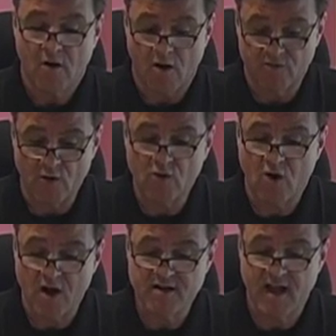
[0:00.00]
although
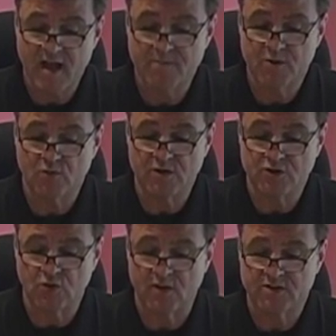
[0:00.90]
contact between
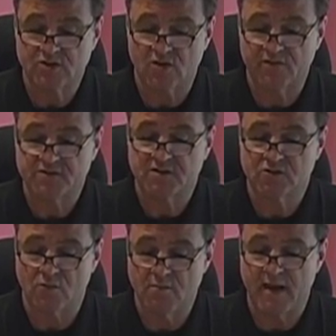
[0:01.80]
joint
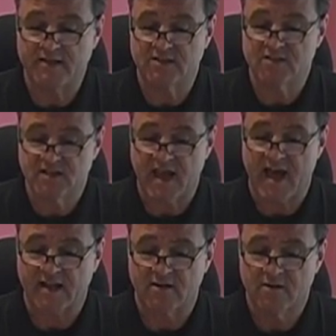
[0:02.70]
surfaces remains
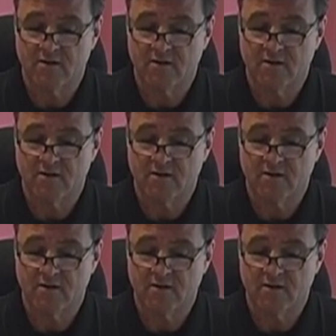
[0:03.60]
intact.